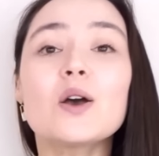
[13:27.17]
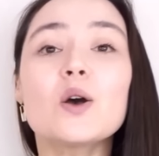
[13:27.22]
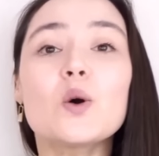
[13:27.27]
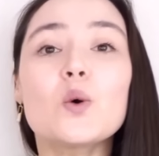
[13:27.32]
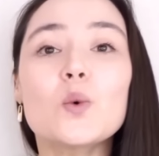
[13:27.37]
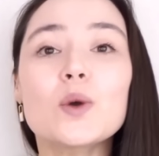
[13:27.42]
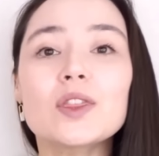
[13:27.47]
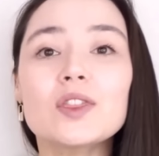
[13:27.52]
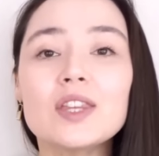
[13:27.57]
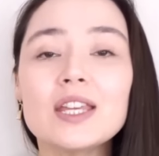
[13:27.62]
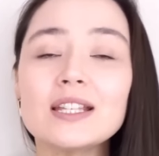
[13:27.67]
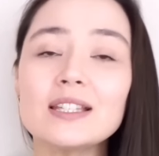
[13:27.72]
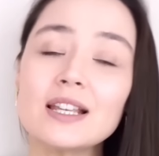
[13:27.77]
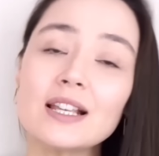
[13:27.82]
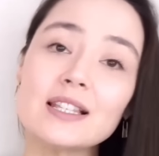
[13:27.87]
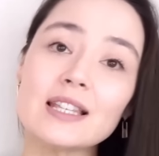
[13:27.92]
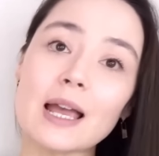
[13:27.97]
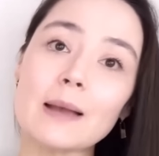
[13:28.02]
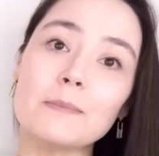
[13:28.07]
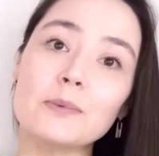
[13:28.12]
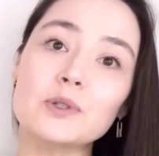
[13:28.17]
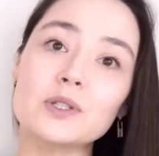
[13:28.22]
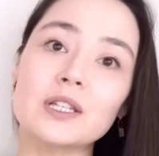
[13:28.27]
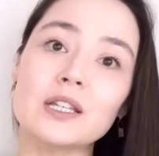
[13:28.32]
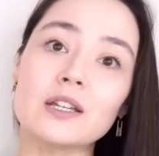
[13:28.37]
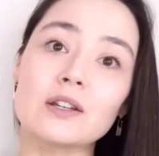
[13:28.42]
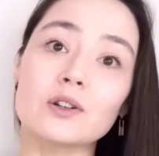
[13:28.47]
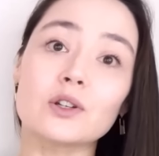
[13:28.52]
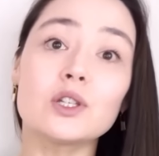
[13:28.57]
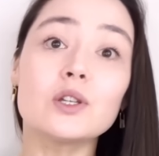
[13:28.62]
With these examples
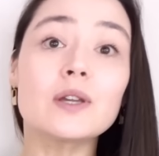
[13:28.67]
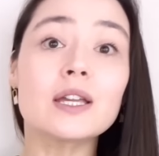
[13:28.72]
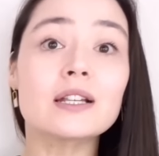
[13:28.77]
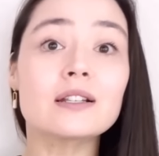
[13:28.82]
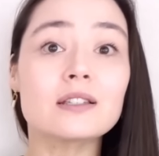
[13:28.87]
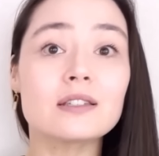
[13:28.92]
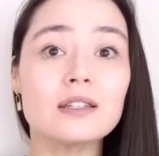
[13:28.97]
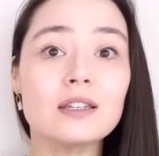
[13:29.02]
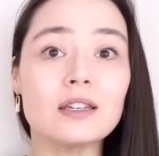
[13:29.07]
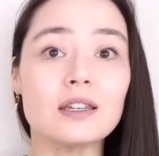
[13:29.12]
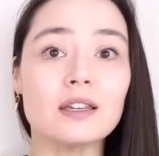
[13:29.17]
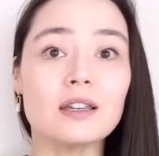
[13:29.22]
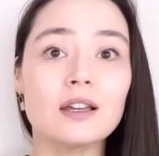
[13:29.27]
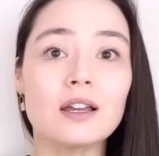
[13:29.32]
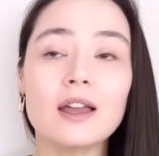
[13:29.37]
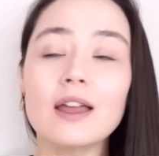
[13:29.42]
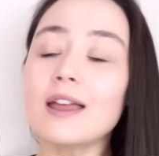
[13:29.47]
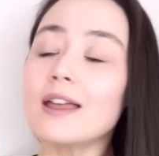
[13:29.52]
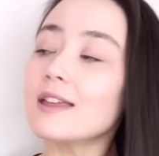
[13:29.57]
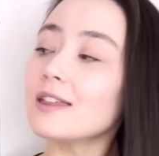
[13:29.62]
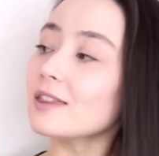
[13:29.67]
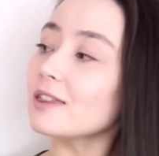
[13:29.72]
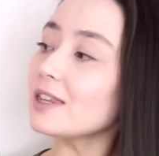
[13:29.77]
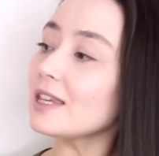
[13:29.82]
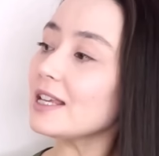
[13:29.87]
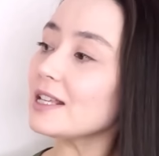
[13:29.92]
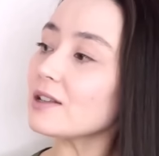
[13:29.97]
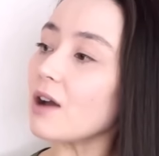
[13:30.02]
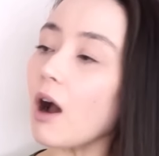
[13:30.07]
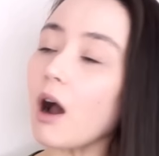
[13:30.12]
here, you can see
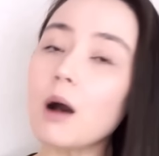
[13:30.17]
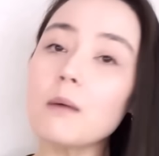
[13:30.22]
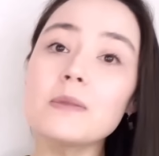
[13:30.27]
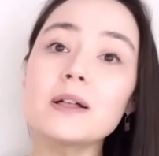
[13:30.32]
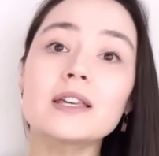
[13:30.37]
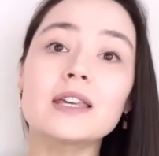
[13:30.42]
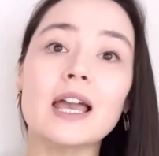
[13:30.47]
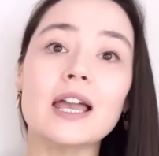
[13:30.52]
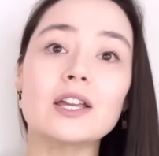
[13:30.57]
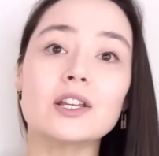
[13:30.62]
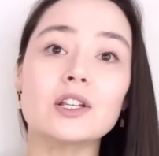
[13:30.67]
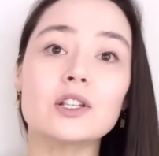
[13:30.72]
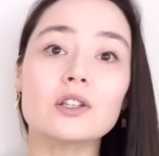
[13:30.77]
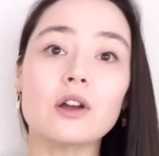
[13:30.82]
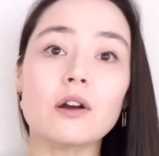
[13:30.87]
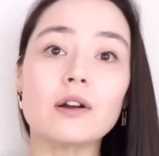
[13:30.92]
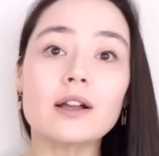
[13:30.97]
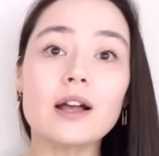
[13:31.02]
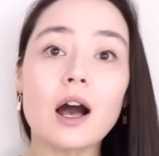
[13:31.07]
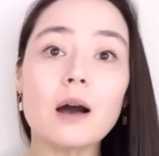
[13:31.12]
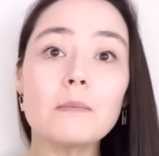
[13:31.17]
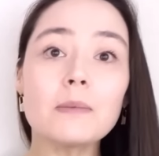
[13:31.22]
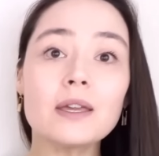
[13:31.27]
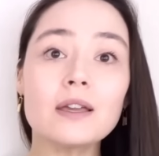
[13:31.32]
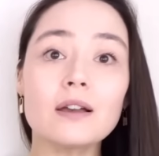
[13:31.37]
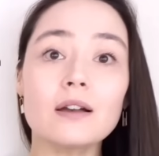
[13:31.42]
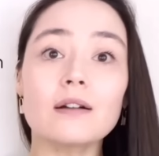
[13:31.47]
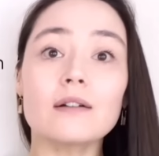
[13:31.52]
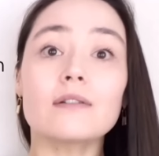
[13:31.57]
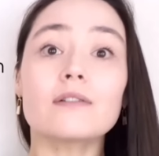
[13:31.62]
these obligations are
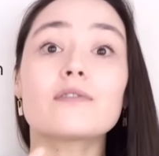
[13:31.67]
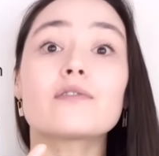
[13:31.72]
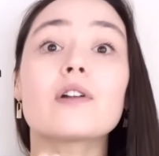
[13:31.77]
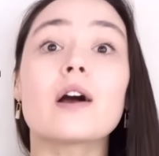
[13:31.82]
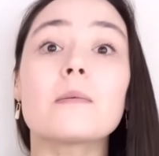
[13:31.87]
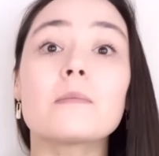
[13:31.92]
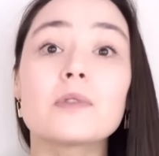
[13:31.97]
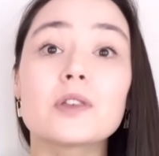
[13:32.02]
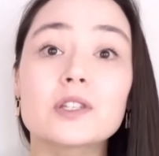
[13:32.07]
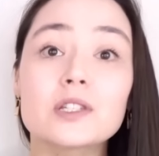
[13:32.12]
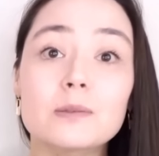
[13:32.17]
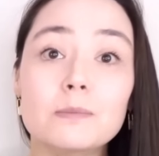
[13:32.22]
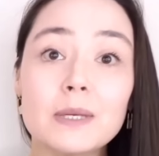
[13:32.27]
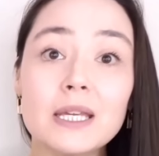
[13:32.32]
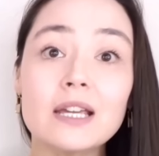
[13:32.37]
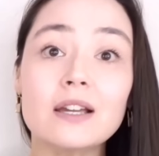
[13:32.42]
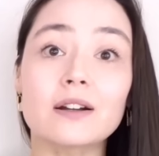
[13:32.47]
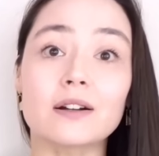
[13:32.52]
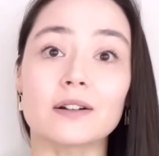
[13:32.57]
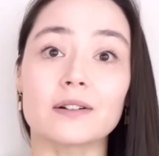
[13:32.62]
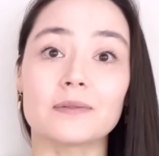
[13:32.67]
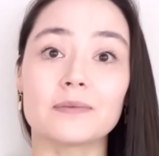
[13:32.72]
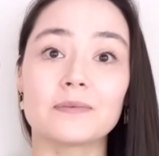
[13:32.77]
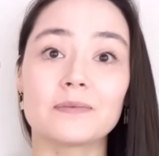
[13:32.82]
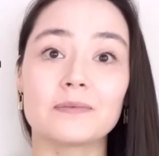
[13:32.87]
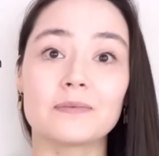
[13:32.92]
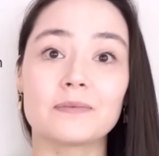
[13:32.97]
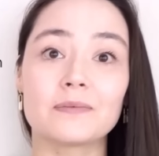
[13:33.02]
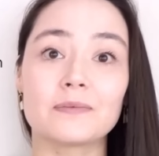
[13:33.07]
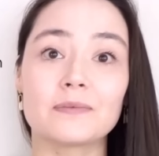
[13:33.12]
coming from the speaker.
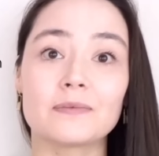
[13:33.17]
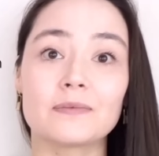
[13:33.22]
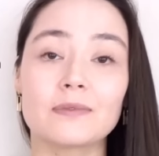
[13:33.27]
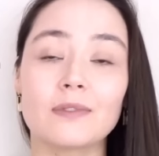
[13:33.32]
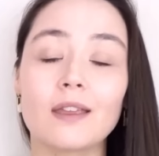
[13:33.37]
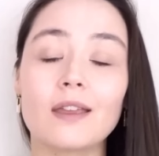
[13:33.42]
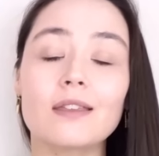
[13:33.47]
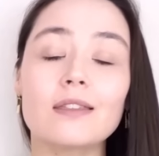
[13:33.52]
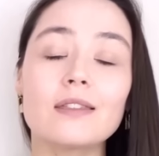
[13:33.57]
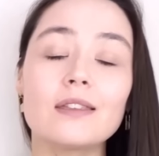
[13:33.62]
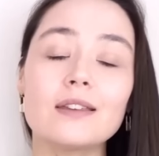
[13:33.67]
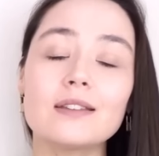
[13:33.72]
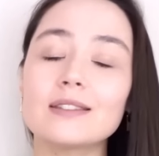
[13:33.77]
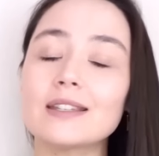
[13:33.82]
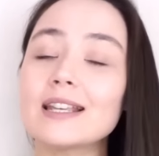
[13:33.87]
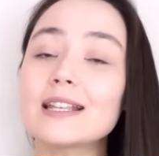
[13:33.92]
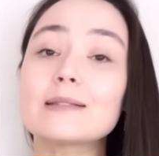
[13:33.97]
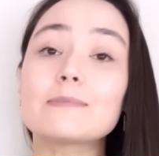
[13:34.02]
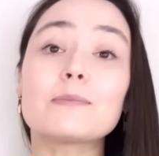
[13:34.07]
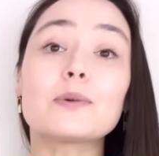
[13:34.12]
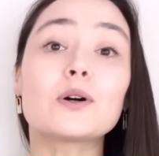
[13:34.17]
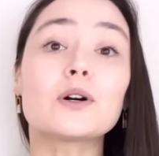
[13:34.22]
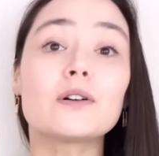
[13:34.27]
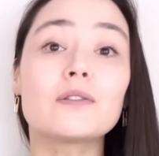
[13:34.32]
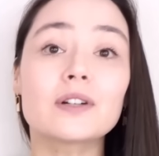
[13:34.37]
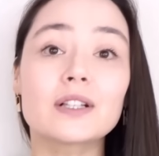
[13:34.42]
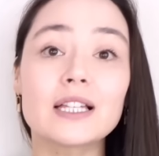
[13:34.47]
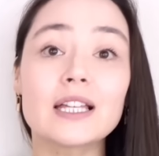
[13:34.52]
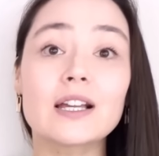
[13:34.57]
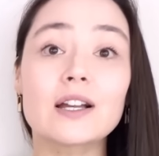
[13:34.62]
This is
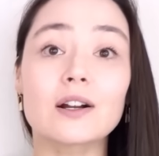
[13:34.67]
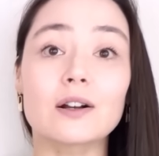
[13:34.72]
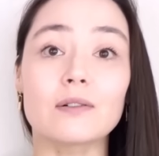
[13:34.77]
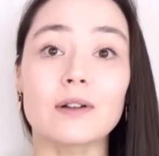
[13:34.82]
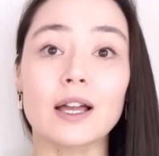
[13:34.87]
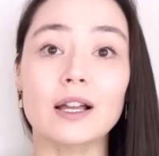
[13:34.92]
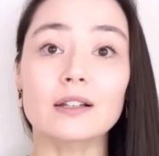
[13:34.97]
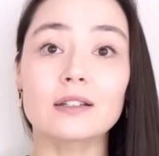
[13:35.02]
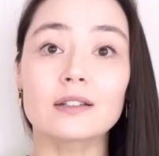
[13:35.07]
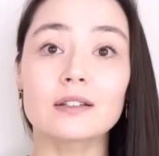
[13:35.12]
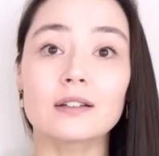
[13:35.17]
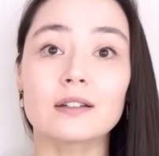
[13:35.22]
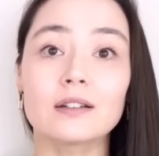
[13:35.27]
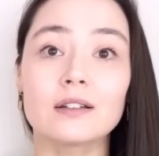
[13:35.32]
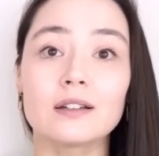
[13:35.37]
perfectly correct.